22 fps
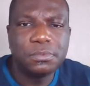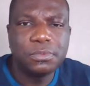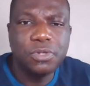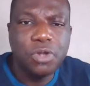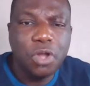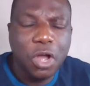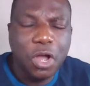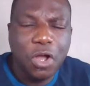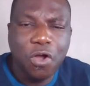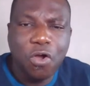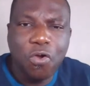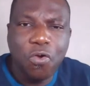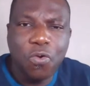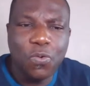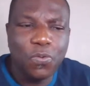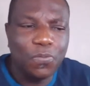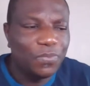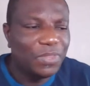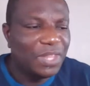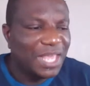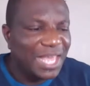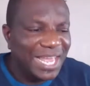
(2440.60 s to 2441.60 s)

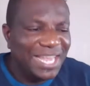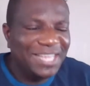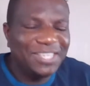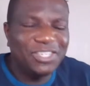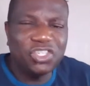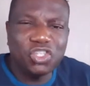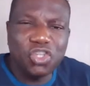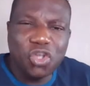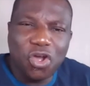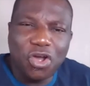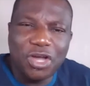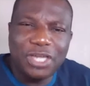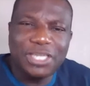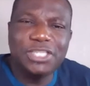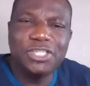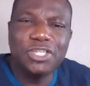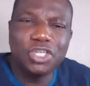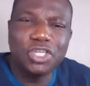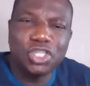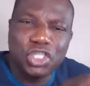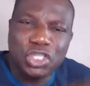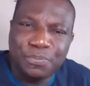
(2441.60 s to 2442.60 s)
No, it's stored
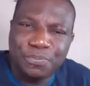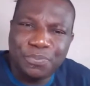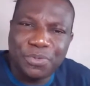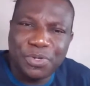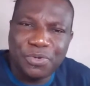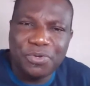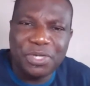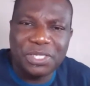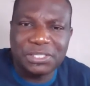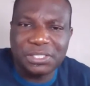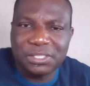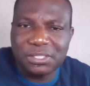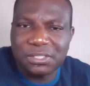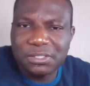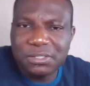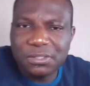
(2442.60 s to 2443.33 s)
in your spirit.